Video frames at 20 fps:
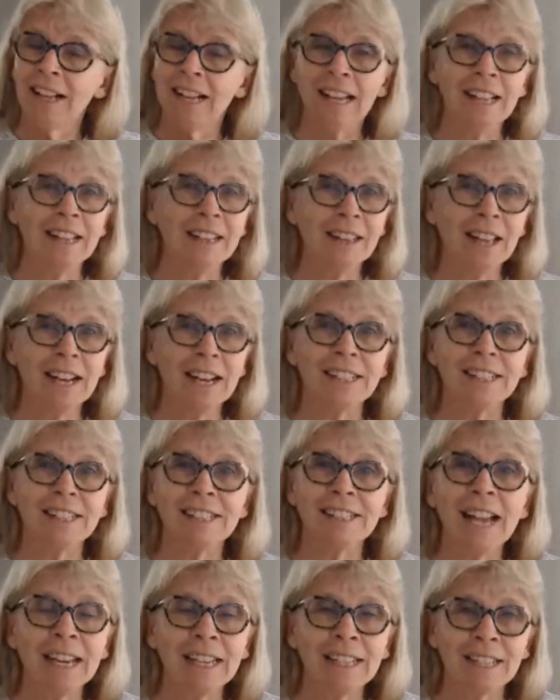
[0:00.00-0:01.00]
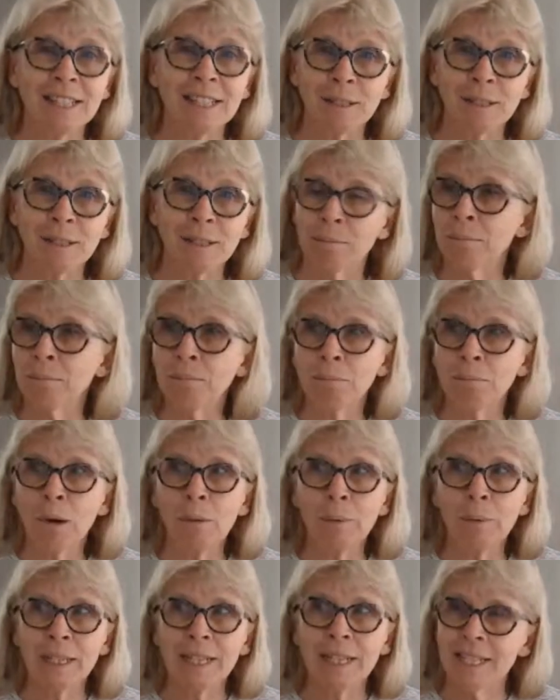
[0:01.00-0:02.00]
it like takes
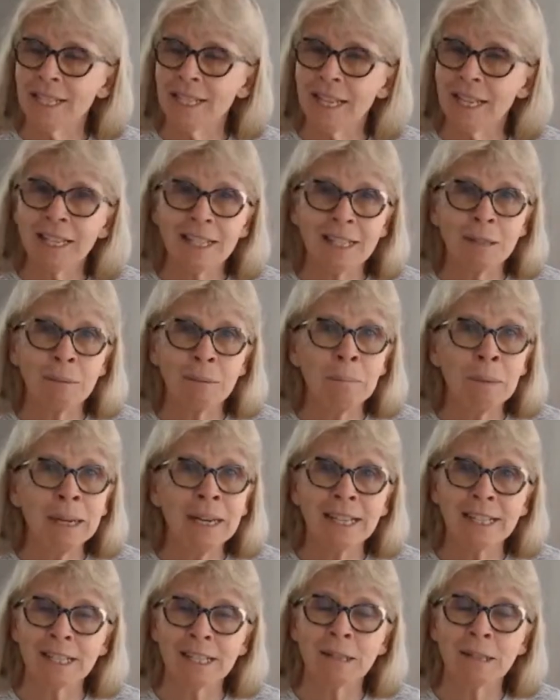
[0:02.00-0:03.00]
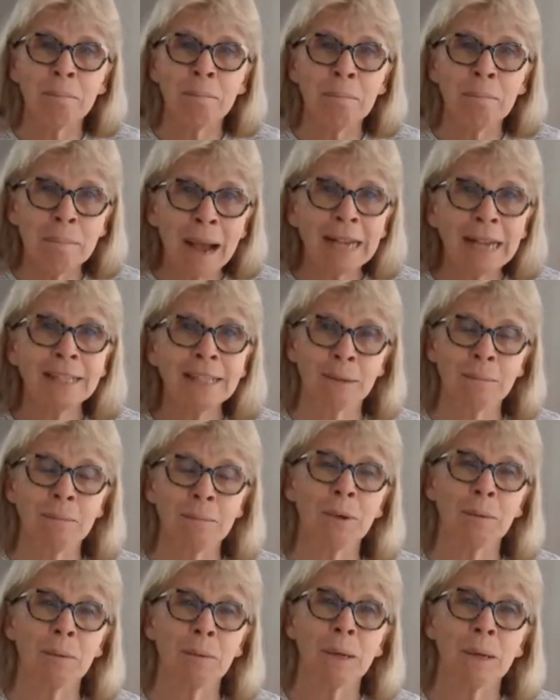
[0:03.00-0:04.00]
probably 6 minutes
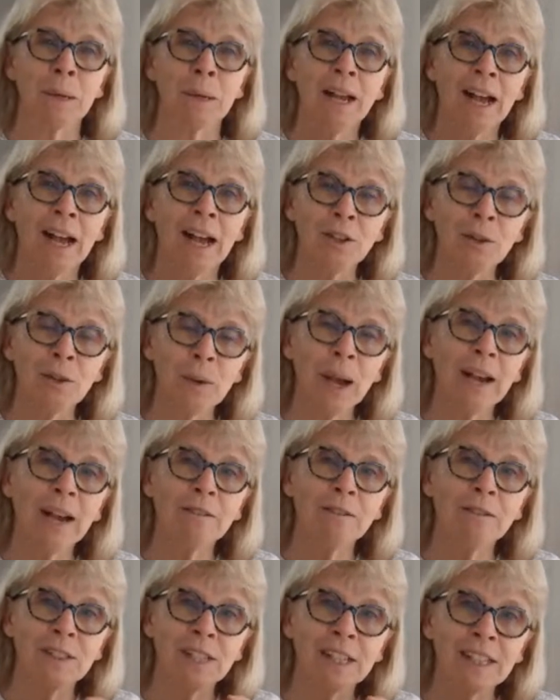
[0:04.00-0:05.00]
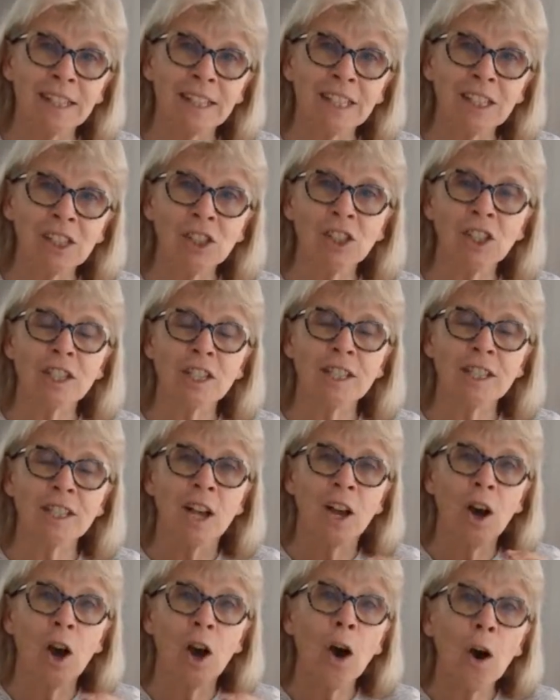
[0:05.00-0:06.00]
maximum, and you have delicious
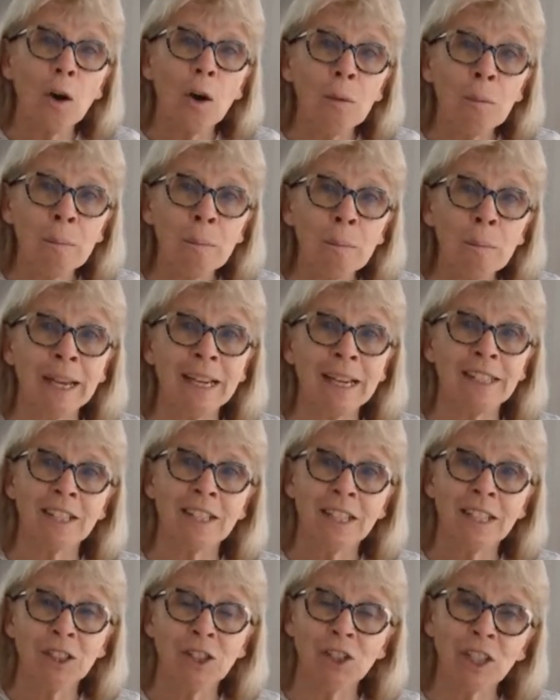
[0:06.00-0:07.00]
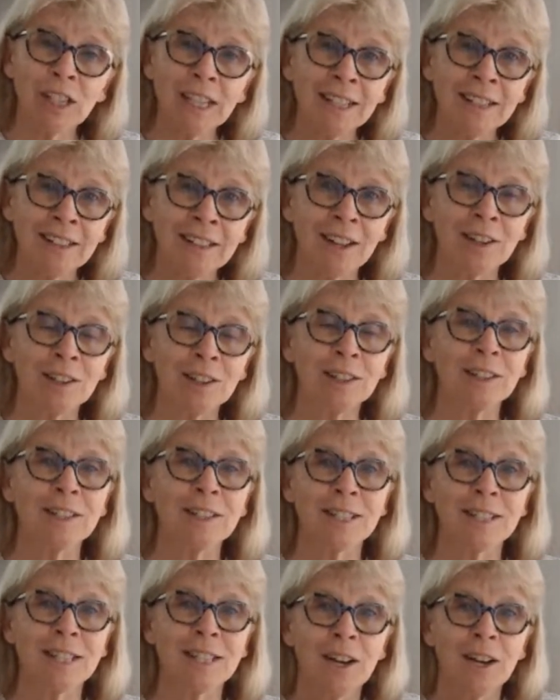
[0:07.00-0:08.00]
homemade chicken
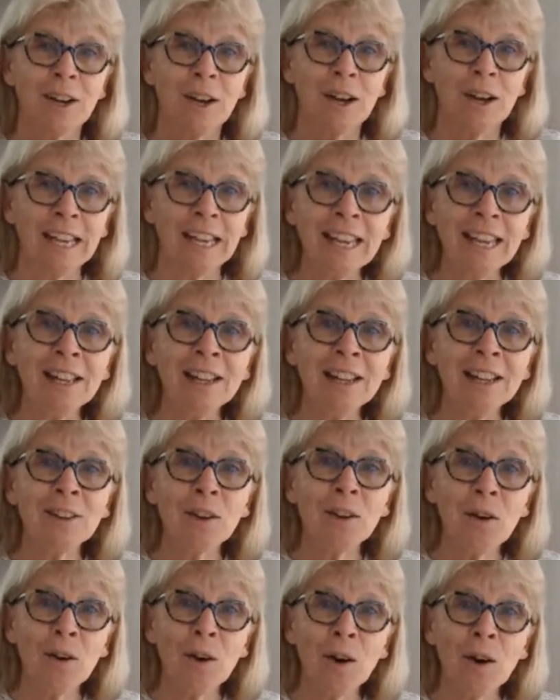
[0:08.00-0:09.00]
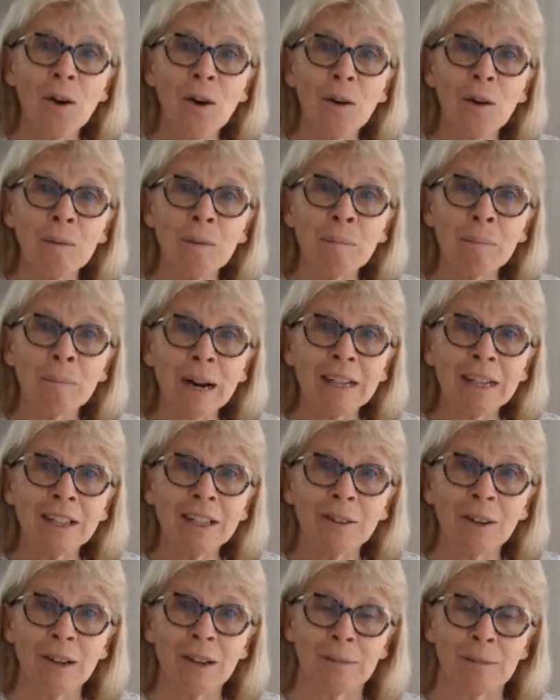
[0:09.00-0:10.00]
nuggets in your own
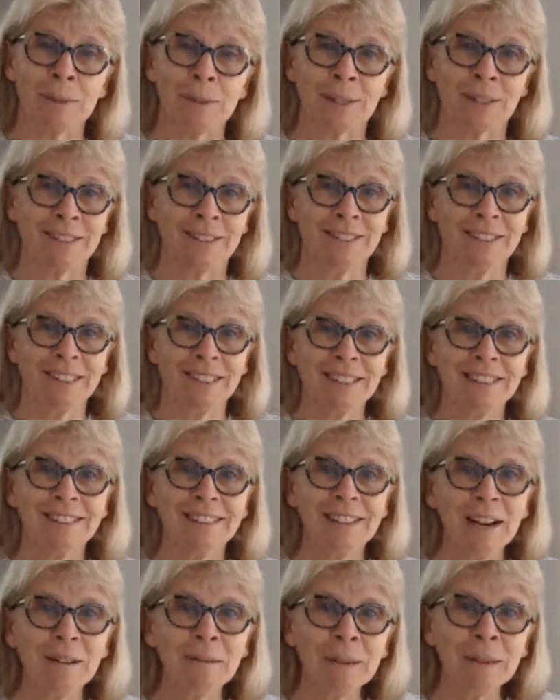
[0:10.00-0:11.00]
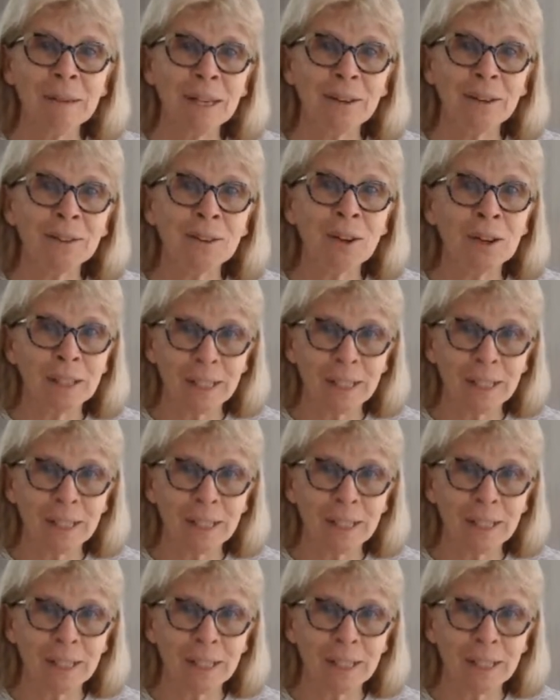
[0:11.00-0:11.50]
breadcrumbs. Tell me you're not